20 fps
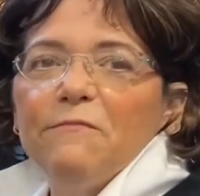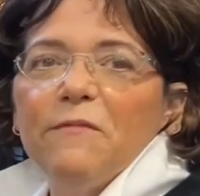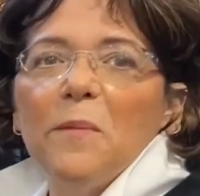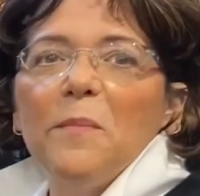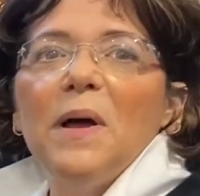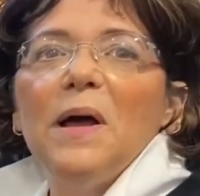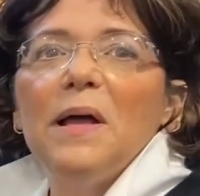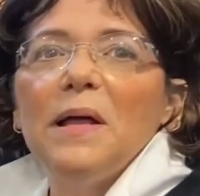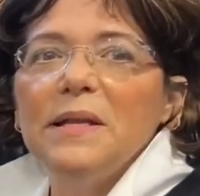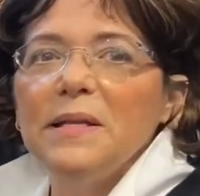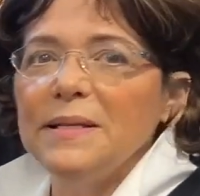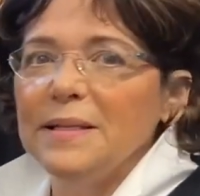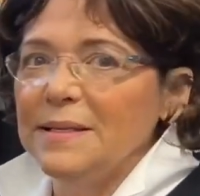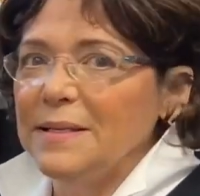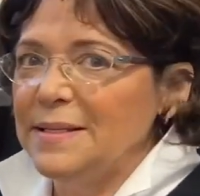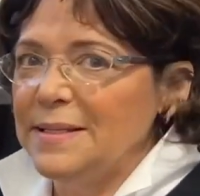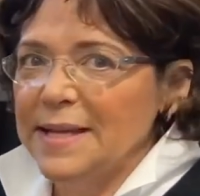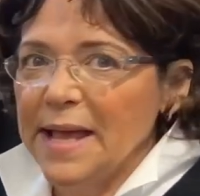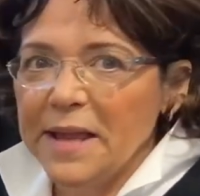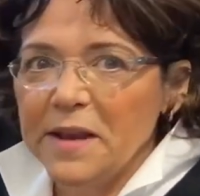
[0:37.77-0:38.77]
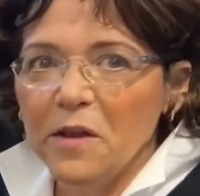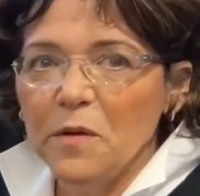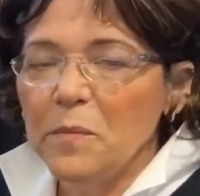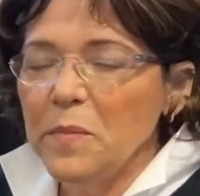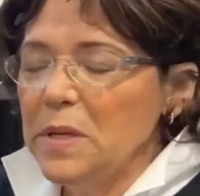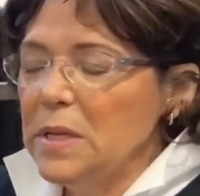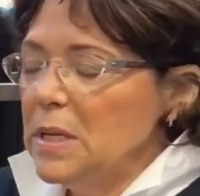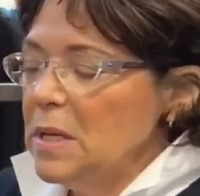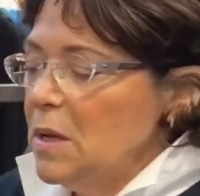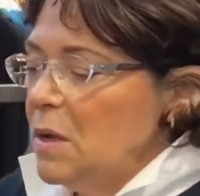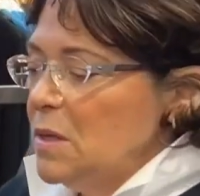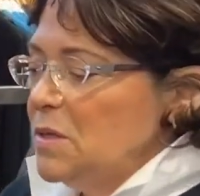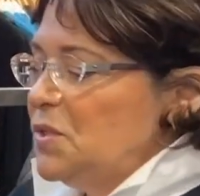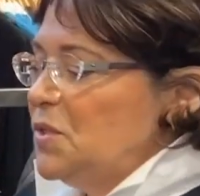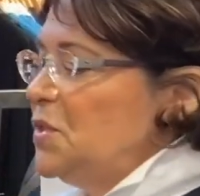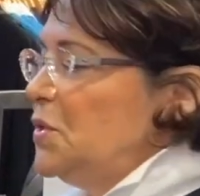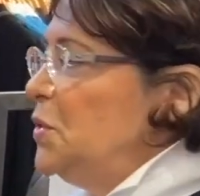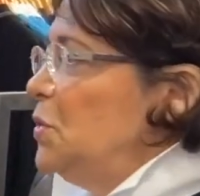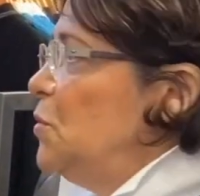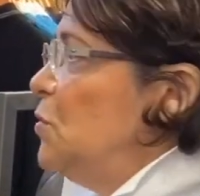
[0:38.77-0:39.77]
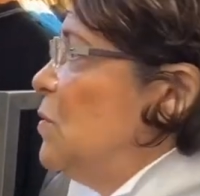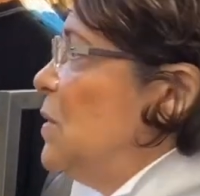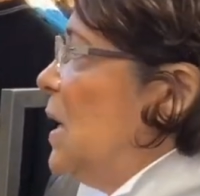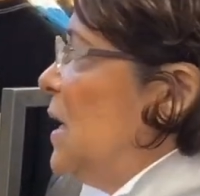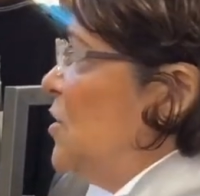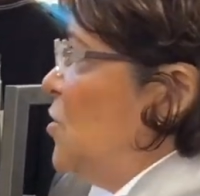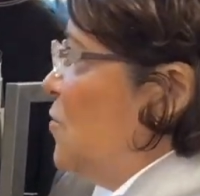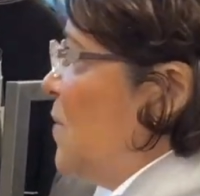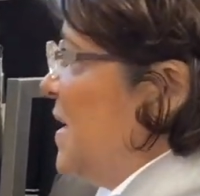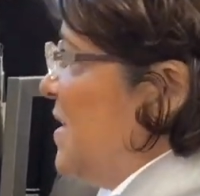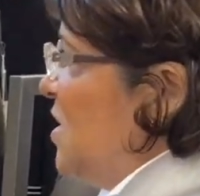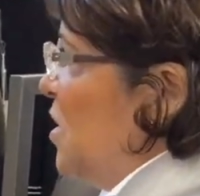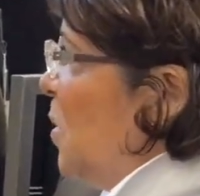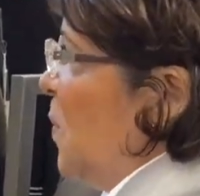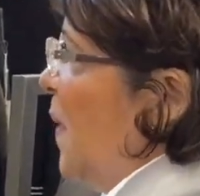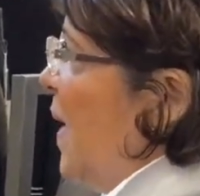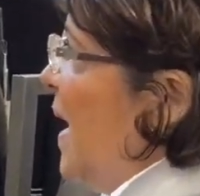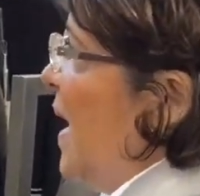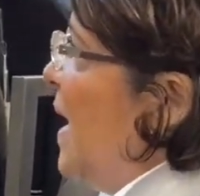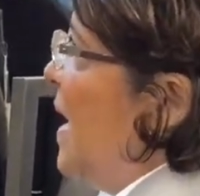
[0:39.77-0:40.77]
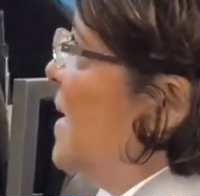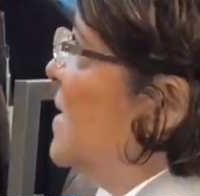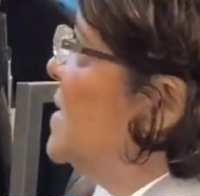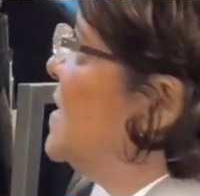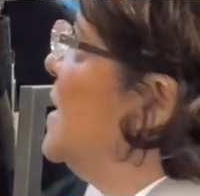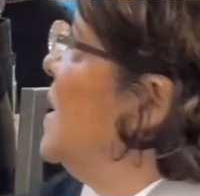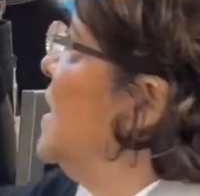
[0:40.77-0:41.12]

from denim to a dressier pant